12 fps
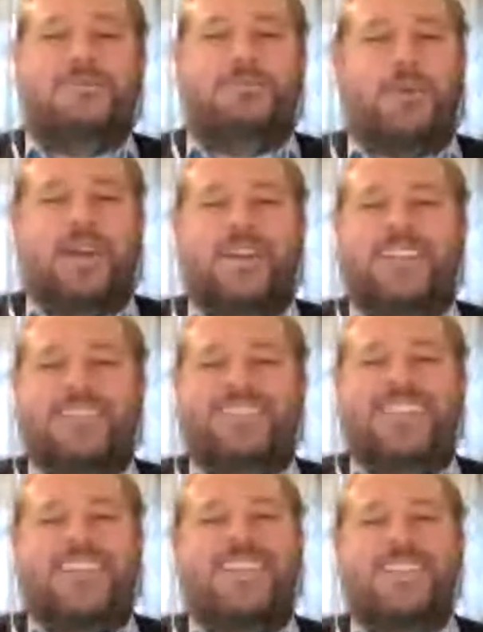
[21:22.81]
But
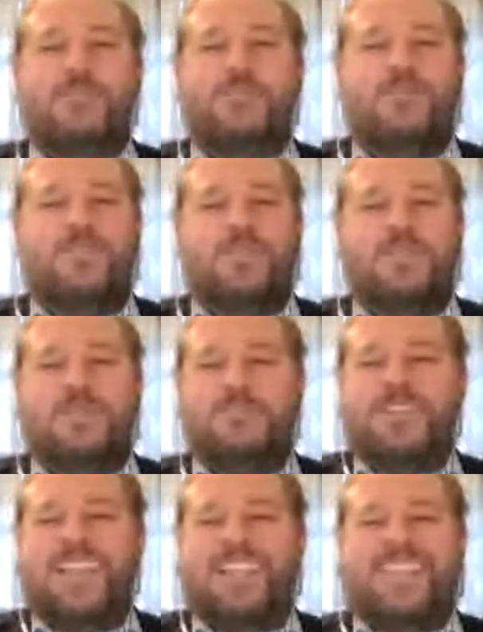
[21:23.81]
it is a movie,
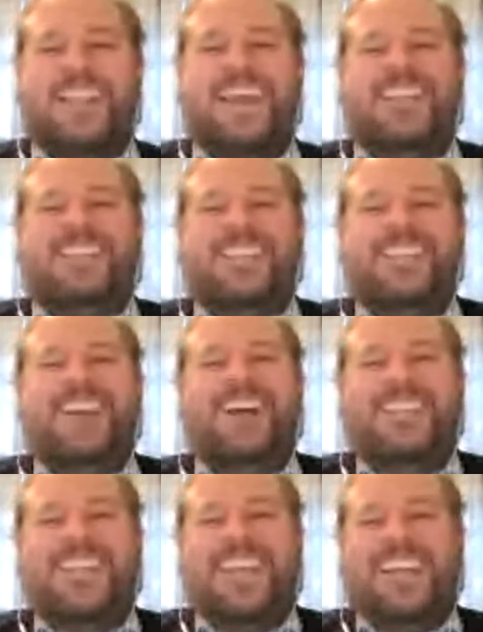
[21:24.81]
people. Let's
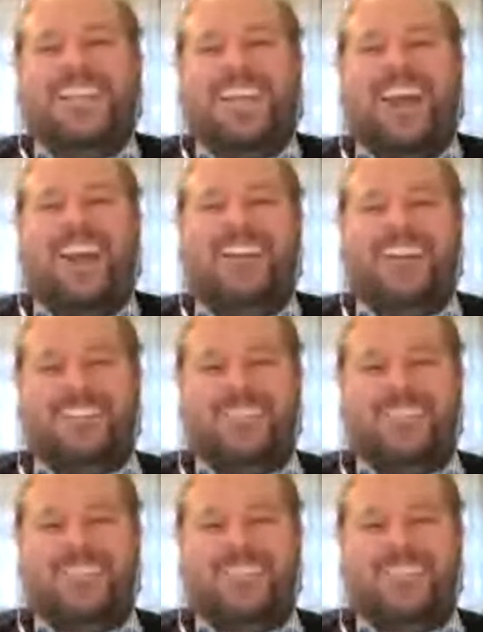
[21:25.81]
not get carried